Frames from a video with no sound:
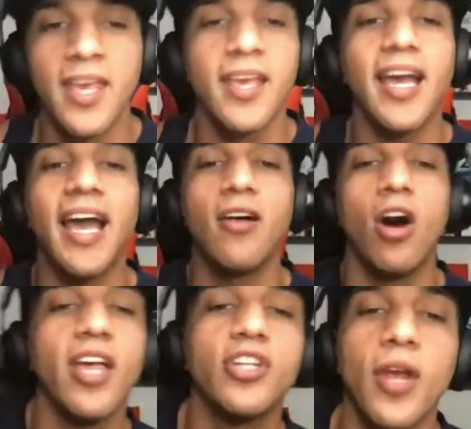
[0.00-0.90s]
Guy,
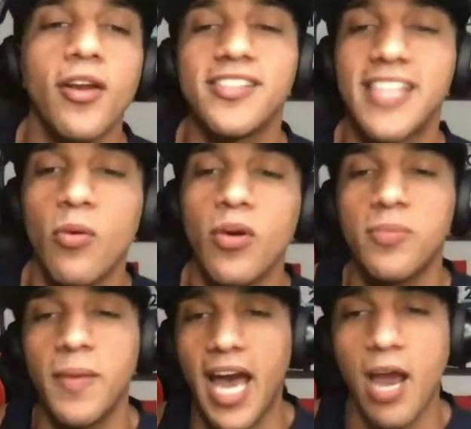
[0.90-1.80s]
online trainers, say it with
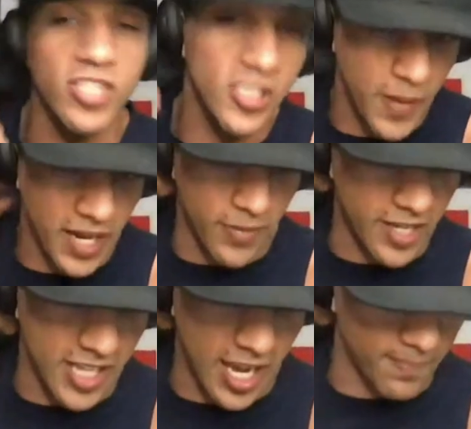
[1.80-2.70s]
me. I respect my
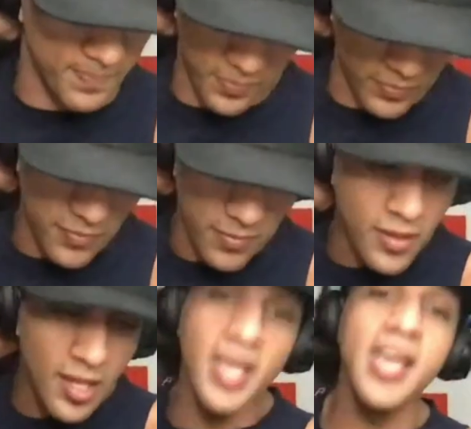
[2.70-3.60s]
time.
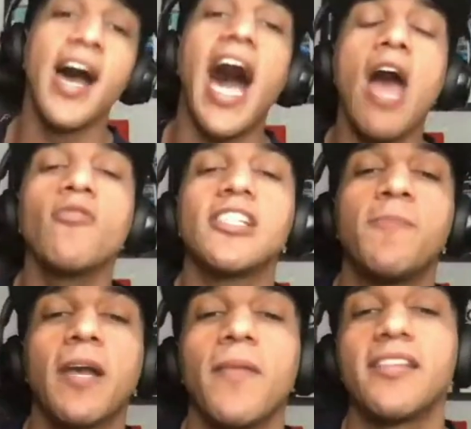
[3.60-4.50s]
I
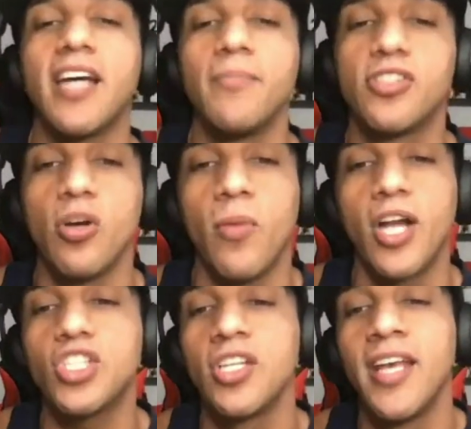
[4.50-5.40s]
respect my time so
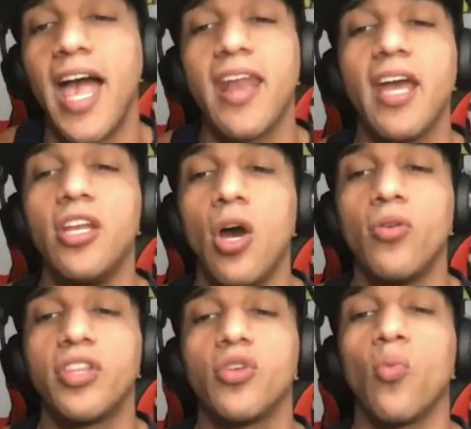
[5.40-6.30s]
much, and I know
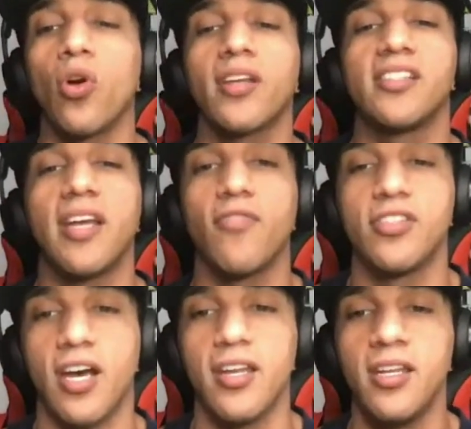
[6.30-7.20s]
that the work is never
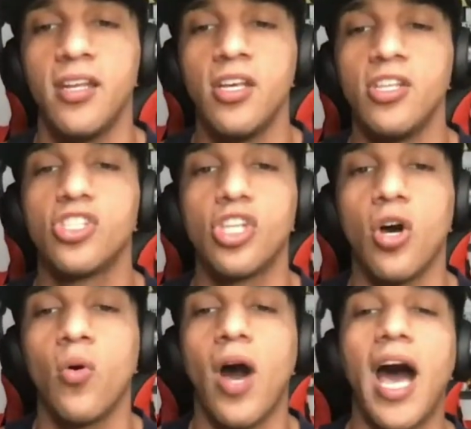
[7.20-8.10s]
done.
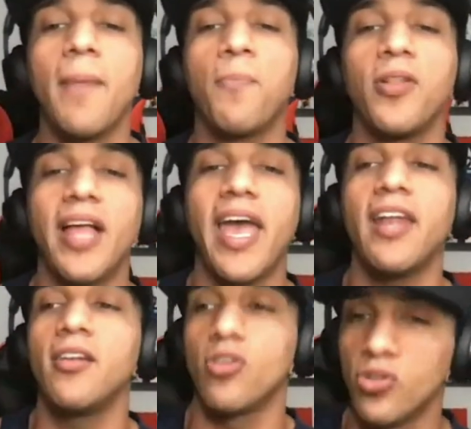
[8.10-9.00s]
So I
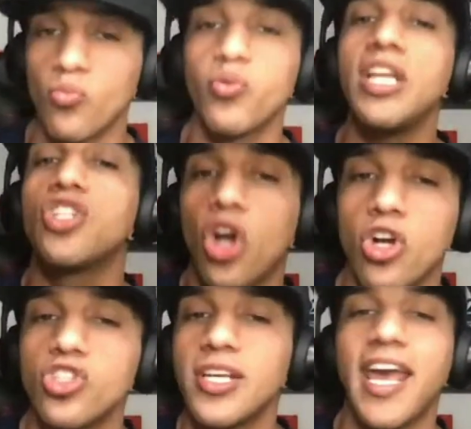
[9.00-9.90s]
plan
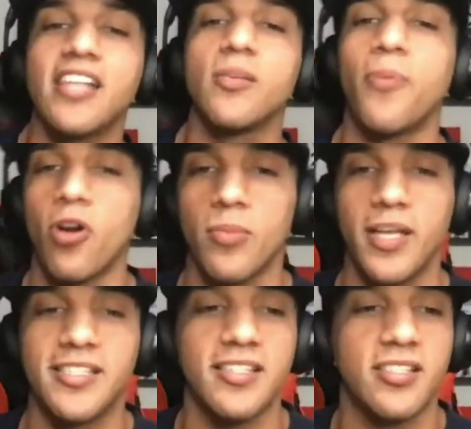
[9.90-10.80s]
recharging as a part of my
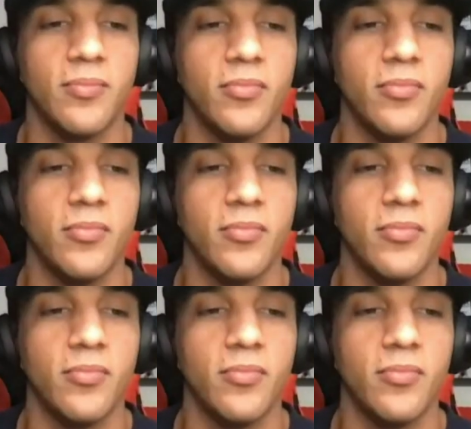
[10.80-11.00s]
system,